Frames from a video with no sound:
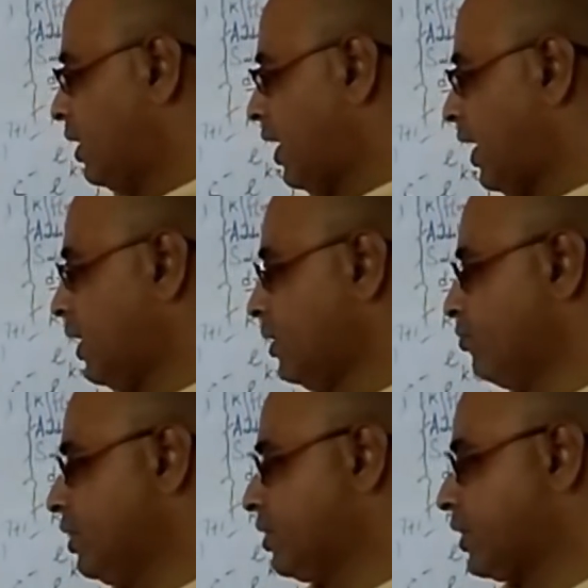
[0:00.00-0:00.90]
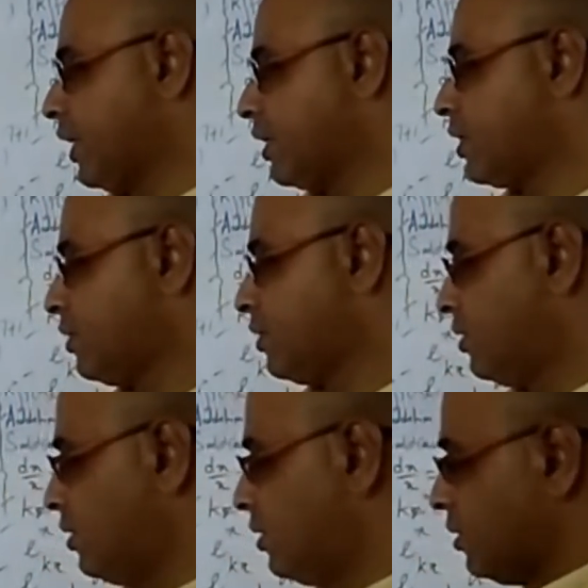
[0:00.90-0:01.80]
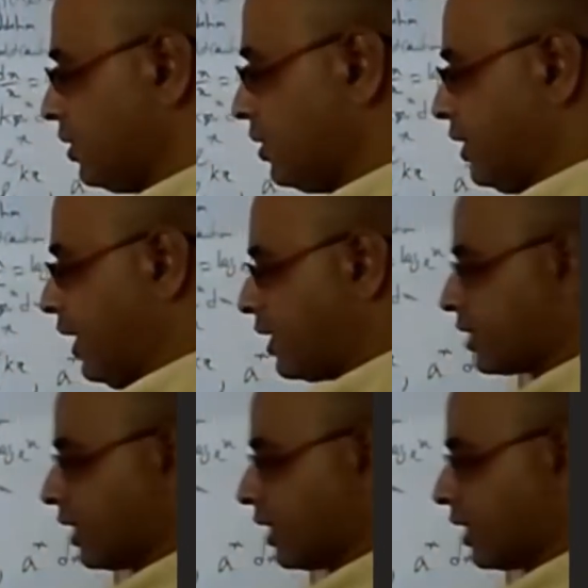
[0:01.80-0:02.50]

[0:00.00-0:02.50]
And we take dx